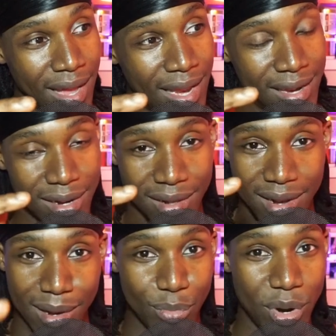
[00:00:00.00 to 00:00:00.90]
and it'll
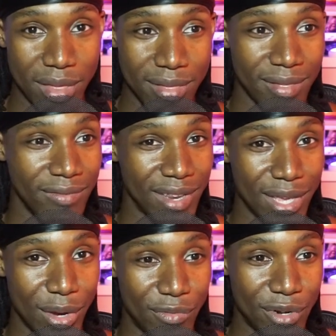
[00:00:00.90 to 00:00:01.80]
come with
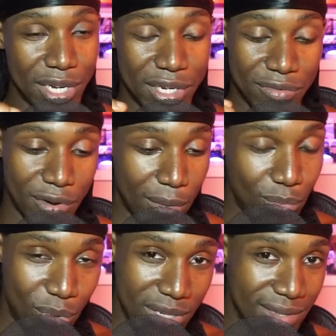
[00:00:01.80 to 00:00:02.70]
video footage
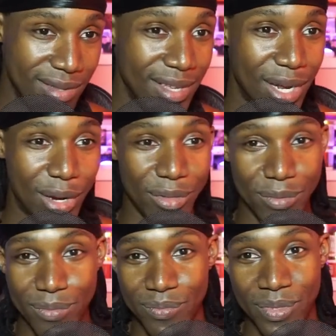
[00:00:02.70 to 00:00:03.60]
from what, you know,
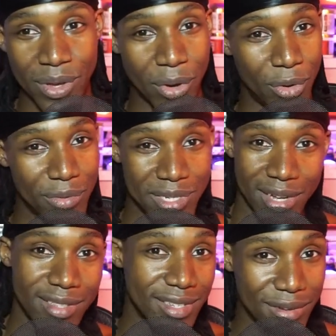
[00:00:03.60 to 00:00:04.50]
the whole
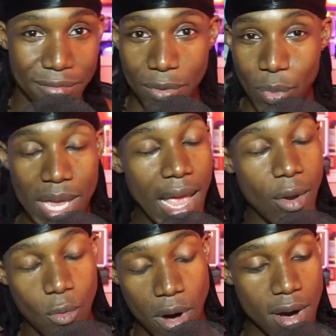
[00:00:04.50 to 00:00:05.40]
results of the weekend
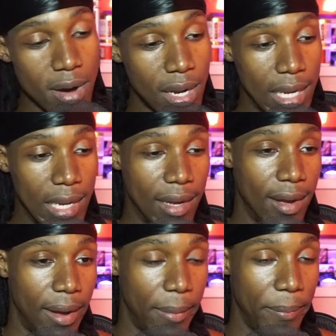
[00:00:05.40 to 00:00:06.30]
were.
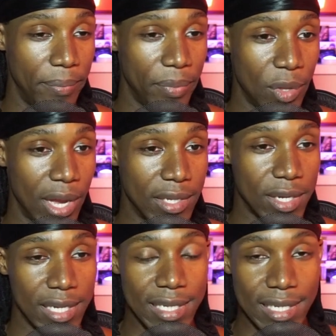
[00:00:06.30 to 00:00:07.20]
You guys will
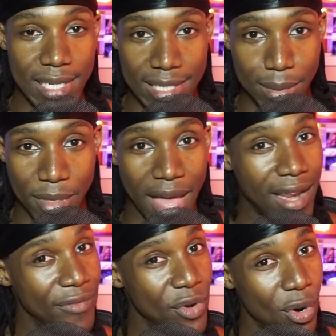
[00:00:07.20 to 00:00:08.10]
get to see some of that.
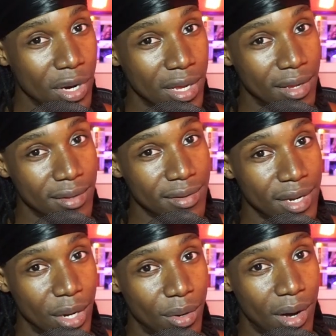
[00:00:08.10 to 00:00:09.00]
If you're already, you
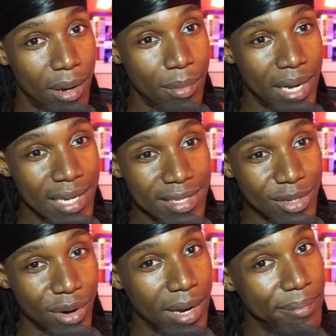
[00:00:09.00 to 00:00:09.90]
know, on my
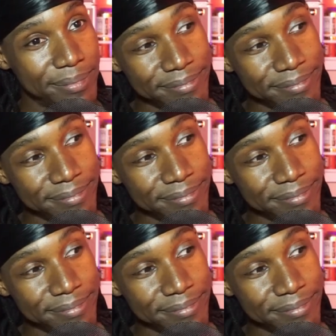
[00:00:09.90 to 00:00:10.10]
Instagram,